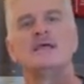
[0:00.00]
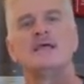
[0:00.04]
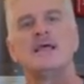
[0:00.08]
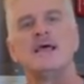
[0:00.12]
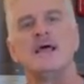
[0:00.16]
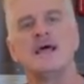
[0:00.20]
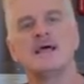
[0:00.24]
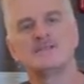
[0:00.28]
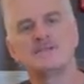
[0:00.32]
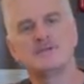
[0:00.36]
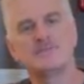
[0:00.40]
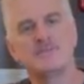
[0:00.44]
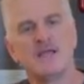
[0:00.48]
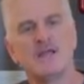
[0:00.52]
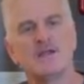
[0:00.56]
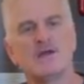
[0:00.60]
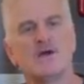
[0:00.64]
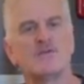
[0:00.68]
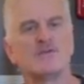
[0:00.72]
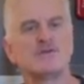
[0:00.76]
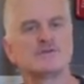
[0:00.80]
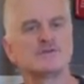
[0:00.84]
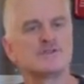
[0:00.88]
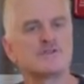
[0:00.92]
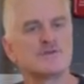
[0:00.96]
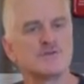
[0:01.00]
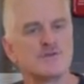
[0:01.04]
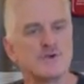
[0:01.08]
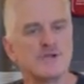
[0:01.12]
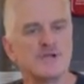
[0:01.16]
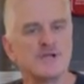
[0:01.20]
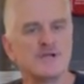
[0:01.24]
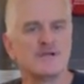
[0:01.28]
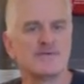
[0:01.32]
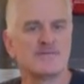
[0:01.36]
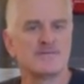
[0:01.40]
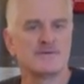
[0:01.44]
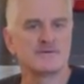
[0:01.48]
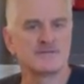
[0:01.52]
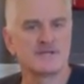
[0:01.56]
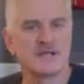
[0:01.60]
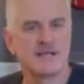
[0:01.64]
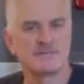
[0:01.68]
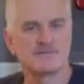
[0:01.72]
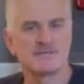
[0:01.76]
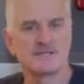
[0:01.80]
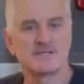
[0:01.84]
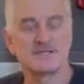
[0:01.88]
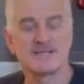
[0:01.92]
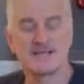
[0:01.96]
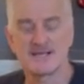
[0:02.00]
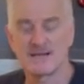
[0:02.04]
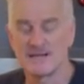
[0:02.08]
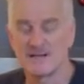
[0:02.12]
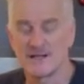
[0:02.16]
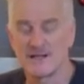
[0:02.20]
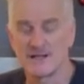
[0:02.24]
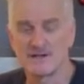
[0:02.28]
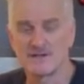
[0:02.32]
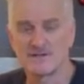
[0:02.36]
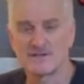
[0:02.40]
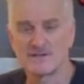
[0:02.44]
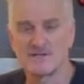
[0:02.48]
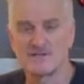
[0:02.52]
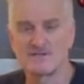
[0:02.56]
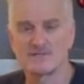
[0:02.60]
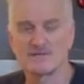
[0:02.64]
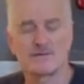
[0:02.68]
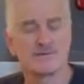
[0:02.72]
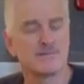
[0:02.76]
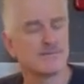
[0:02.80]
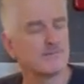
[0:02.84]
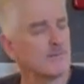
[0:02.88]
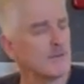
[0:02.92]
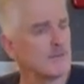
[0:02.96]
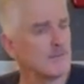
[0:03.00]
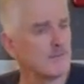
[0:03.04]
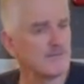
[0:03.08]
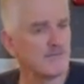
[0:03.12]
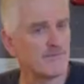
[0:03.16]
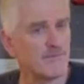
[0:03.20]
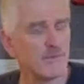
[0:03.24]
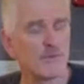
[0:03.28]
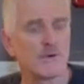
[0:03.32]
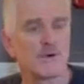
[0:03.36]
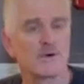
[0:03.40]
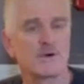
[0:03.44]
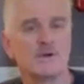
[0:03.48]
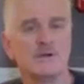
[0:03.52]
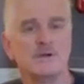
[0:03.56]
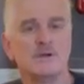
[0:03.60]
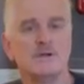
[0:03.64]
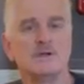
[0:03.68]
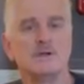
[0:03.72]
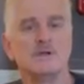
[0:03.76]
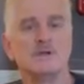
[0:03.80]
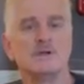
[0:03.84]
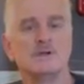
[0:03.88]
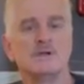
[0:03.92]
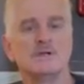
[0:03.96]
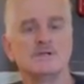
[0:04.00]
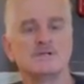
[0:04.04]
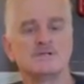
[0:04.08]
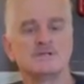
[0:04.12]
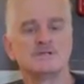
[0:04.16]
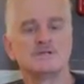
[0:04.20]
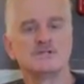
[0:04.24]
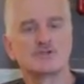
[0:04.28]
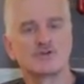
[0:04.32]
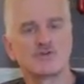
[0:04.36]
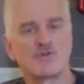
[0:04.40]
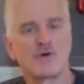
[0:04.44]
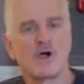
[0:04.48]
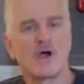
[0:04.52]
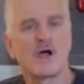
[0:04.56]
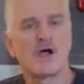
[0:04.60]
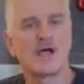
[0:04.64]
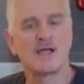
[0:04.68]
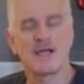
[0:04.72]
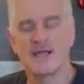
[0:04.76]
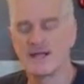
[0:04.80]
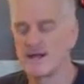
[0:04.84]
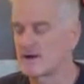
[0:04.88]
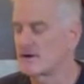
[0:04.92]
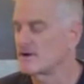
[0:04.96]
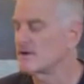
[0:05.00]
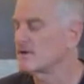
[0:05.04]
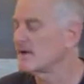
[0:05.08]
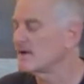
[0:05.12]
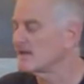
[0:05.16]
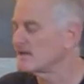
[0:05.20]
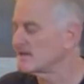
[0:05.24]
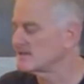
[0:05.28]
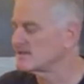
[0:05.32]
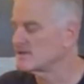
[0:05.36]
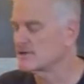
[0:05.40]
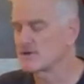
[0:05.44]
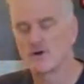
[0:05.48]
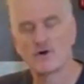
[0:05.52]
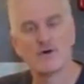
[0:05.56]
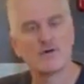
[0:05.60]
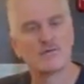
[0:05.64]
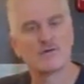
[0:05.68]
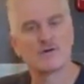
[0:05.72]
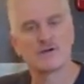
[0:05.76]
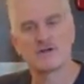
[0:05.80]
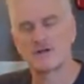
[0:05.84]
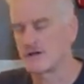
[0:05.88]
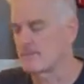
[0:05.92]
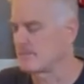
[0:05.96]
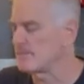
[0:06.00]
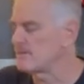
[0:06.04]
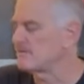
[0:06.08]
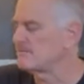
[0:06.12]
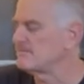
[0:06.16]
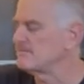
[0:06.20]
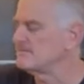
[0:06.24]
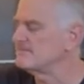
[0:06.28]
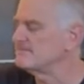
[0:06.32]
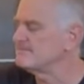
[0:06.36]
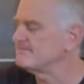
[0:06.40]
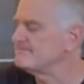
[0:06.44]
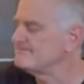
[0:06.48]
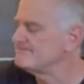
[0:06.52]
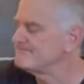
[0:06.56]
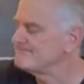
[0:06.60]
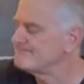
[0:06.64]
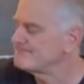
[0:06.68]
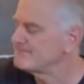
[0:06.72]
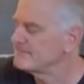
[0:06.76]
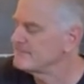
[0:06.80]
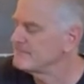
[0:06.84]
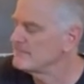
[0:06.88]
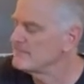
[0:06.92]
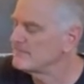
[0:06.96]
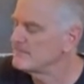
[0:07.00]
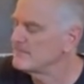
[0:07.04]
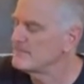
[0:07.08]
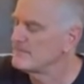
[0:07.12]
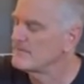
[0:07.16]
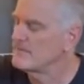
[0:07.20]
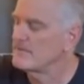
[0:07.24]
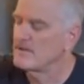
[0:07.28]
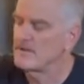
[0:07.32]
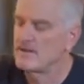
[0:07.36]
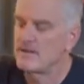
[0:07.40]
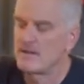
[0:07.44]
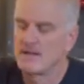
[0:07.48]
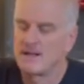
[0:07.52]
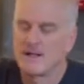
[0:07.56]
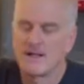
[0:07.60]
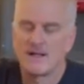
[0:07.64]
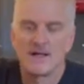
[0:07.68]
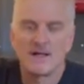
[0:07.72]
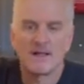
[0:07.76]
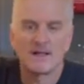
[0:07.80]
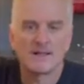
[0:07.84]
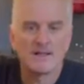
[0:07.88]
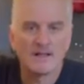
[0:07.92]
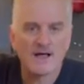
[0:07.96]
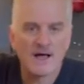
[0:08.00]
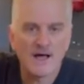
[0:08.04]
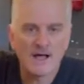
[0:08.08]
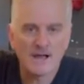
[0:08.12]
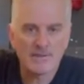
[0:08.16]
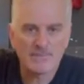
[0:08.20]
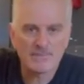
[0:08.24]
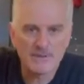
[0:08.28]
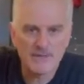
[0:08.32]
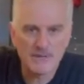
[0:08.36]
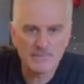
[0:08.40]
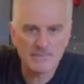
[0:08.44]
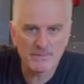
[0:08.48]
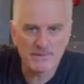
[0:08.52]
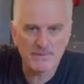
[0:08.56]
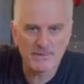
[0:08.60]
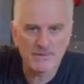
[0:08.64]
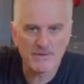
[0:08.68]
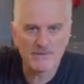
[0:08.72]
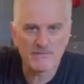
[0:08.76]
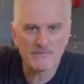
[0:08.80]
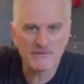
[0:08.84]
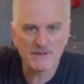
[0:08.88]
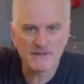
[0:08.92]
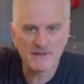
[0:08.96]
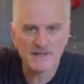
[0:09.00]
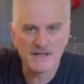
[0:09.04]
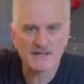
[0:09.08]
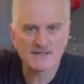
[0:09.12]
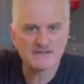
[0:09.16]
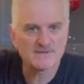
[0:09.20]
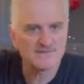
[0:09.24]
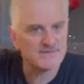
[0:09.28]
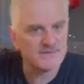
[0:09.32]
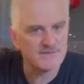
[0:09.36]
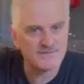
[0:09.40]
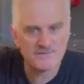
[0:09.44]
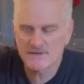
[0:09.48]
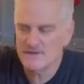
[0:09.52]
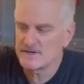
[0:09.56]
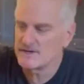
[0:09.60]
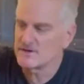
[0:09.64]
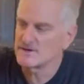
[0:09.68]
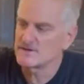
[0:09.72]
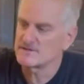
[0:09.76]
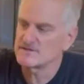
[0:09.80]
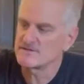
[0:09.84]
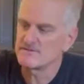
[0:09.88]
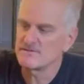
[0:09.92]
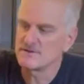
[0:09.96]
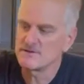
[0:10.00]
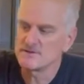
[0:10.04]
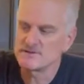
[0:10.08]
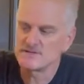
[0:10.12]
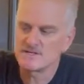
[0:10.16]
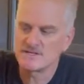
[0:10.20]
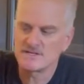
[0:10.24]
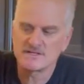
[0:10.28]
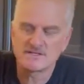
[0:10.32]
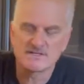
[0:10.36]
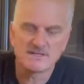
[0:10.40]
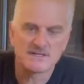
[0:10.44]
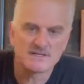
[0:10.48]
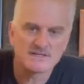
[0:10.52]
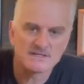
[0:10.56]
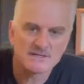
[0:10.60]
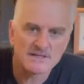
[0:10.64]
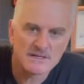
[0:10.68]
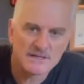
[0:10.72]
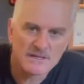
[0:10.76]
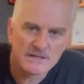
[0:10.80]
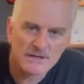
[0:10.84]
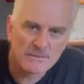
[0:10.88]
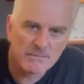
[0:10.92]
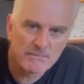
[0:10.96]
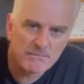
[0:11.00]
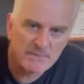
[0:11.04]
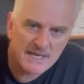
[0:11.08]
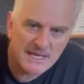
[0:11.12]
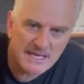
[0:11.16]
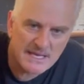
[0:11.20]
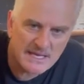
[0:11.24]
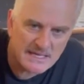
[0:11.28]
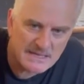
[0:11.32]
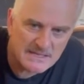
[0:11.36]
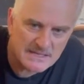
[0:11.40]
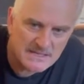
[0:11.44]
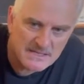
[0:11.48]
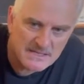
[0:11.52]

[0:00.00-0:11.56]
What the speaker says: as you may know, there's 3 different types of technologies, or maybe 4, to dry air. I'd like to go over a couple of them. A lot of people over the last 50 years have used these things, little beads,